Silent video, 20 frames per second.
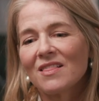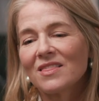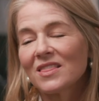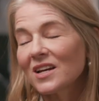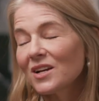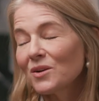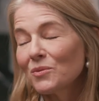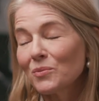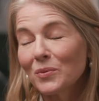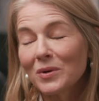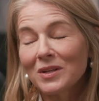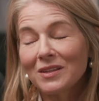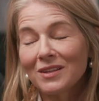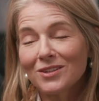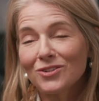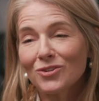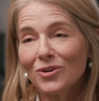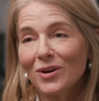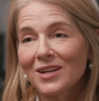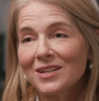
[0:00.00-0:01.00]
that I
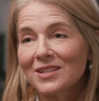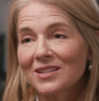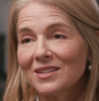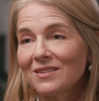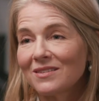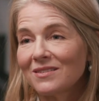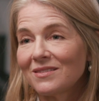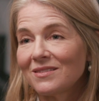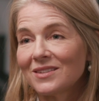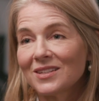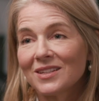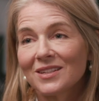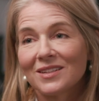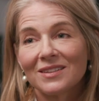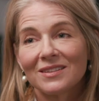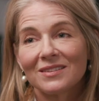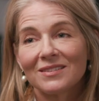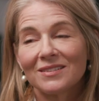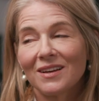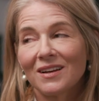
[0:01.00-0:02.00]
really tried
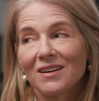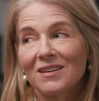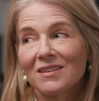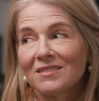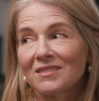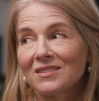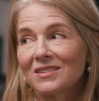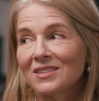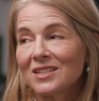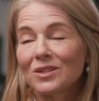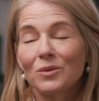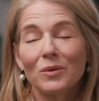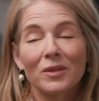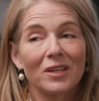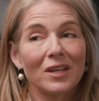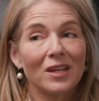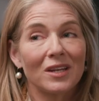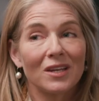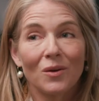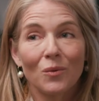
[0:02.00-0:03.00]
to deal
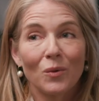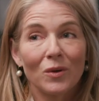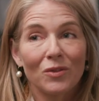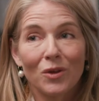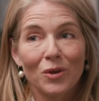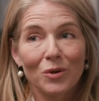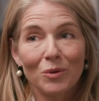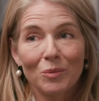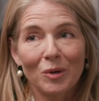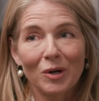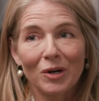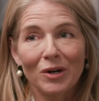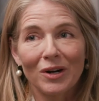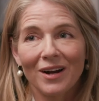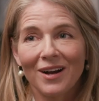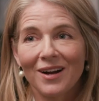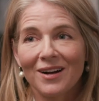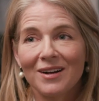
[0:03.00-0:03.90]
with it with humor.